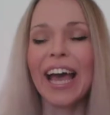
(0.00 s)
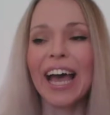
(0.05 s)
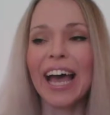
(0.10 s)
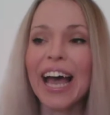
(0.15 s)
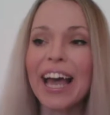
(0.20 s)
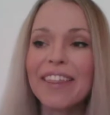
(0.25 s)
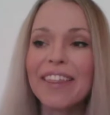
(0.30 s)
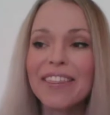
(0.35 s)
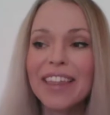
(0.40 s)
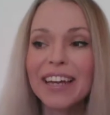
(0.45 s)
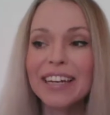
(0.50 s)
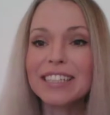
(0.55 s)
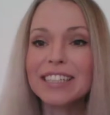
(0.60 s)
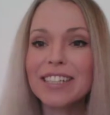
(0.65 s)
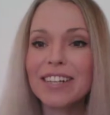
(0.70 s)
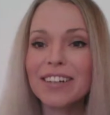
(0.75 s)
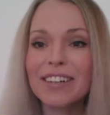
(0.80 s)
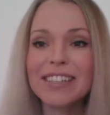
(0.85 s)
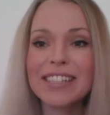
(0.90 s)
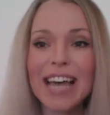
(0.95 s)
And then
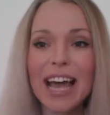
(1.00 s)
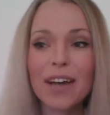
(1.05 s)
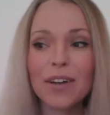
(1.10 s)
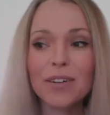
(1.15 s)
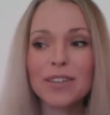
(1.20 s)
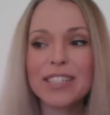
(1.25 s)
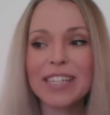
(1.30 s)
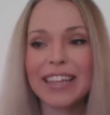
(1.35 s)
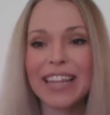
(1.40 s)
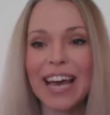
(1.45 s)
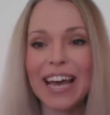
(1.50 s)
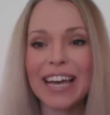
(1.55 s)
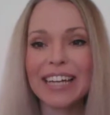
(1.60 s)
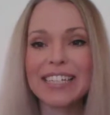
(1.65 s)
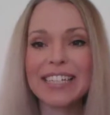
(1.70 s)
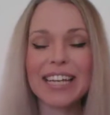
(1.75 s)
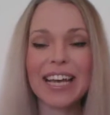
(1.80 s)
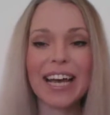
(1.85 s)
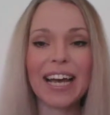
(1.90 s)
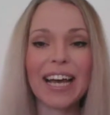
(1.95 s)
it turns out
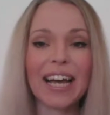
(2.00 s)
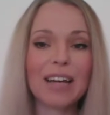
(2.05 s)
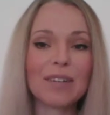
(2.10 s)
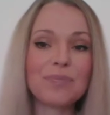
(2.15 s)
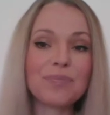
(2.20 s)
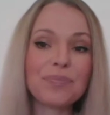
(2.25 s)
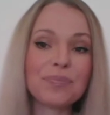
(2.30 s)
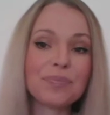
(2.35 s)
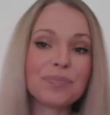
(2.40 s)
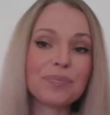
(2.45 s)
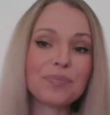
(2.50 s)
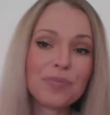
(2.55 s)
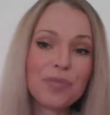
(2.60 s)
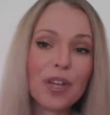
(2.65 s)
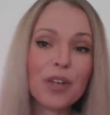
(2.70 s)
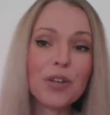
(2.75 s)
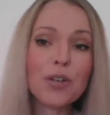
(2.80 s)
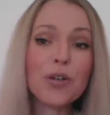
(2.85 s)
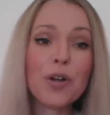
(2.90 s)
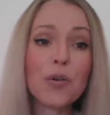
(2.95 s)
that
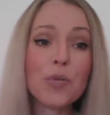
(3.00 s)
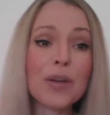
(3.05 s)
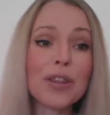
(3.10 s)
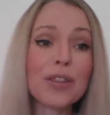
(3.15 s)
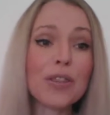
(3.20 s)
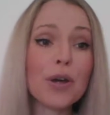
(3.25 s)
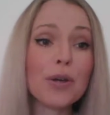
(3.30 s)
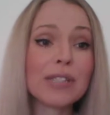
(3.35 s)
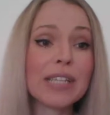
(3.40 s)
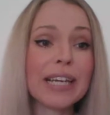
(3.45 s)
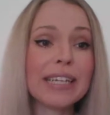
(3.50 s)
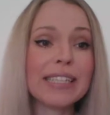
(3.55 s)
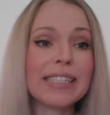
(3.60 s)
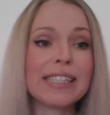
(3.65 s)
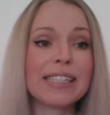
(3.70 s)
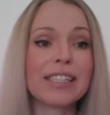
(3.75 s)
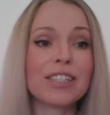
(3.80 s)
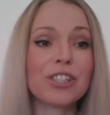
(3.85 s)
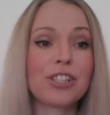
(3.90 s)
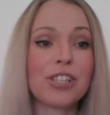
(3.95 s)
with those
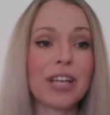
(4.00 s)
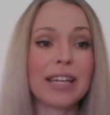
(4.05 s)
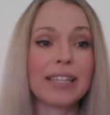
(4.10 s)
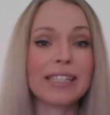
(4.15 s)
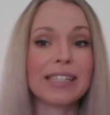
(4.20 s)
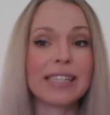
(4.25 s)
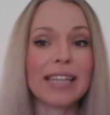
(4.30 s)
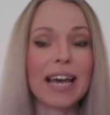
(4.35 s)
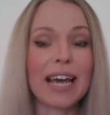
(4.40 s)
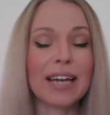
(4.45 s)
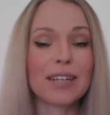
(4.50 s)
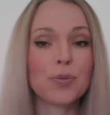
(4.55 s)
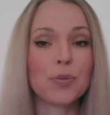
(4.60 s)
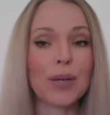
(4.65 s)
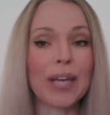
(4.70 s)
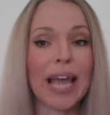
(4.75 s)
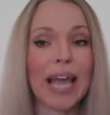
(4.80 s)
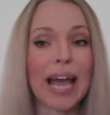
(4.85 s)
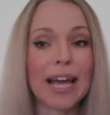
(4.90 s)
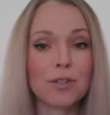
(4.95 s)
ladies and gents that
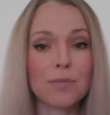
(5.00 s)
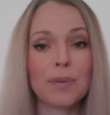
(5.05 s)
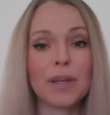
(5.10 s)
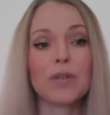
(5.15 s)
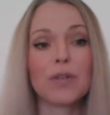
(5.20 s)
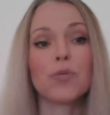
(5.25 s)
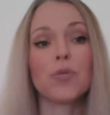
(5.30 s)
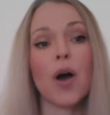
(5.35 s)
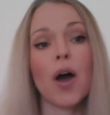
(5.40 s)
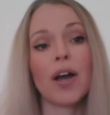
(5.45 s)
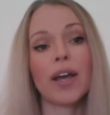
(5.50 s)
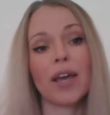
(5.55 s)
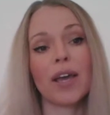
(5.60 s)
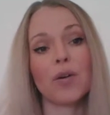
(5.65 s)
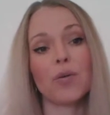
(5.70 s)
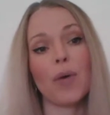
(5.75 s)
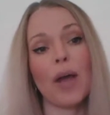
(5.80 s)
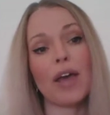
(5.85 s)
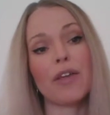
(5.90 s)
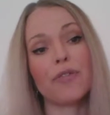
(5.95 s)
we had been
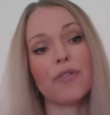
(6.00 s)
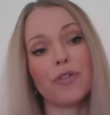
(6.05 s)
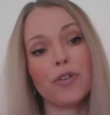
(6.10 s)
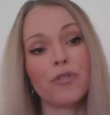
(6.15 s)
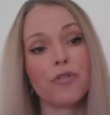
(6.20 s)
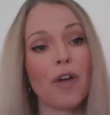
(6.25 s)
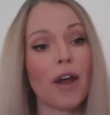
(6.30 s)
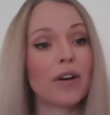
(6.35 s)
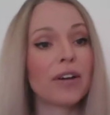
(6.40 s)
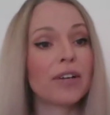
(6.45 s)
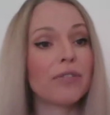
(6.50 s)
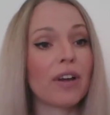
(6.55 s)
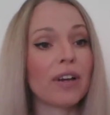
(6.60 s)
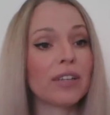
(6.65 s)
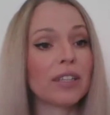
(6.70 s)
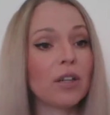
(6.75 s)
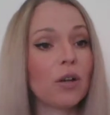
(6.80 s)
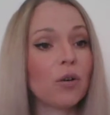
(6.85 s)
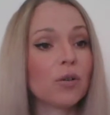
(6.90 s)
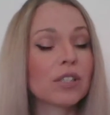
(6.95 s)
working with for a very,
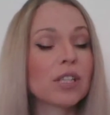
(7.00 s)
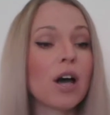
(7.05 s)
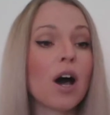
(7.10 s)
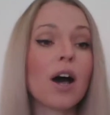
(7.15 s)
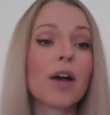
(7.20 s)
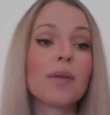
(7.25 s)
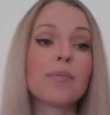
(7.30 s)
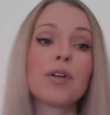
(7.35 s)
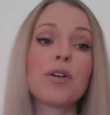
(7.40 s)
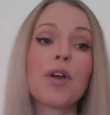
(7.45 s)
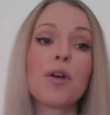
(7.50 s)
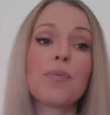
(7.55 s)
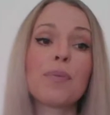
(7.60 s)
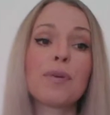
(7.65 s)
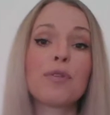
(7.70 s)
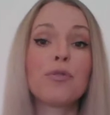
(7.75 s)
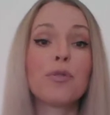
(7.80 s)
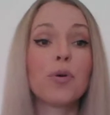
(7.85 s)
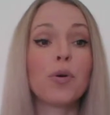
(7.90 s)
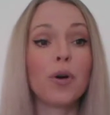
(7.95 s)
very long time,
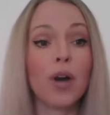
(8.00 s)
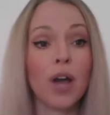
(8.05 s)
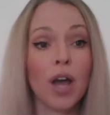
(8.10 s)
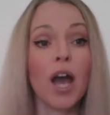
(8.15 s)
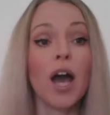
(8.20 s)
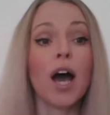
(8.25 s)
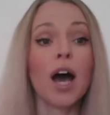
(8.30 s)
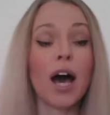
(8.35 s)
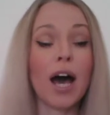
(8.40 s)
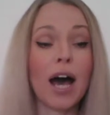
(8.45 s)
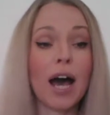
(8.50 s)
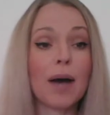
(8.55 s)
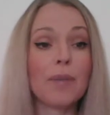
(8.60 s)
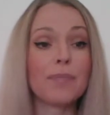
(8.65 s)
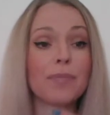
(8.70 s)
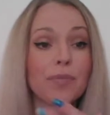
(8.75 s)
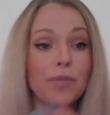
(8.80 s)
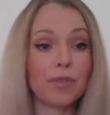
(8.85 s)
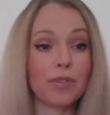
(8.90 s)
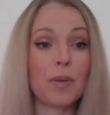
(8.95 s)
before
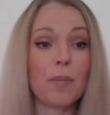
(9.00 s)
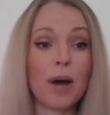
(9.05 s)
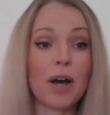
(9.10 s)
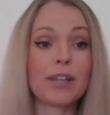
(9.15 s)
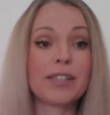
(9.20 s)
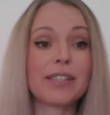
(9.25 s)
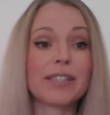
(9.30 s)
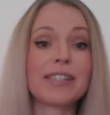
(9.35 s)
the master